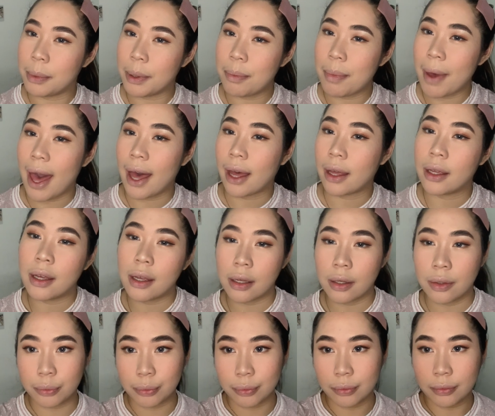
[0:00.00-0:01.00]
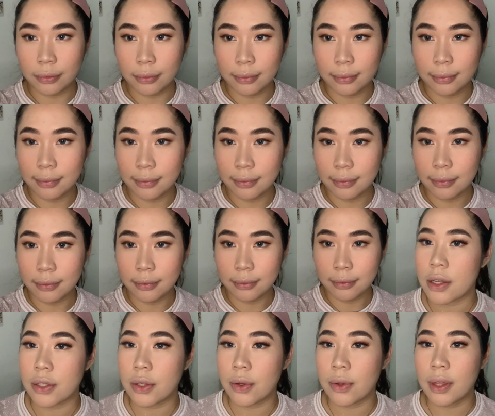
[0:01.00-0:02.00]
be back.
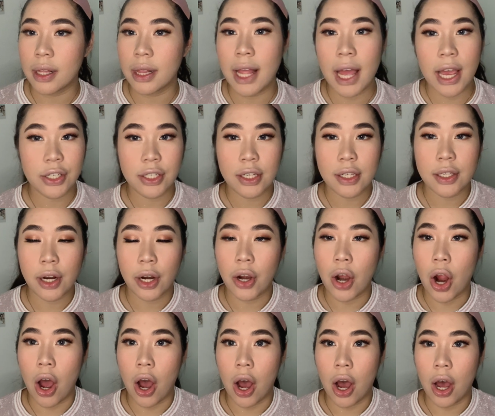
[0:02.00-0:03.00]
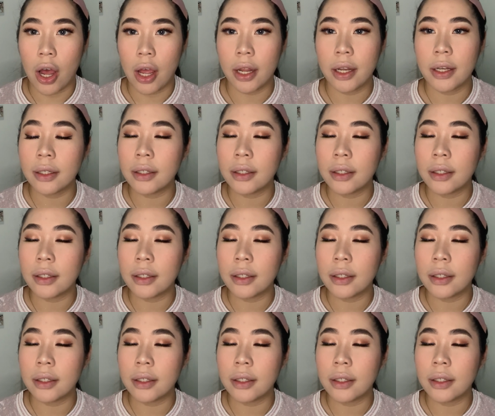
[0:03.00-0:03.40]
So the lashes are on.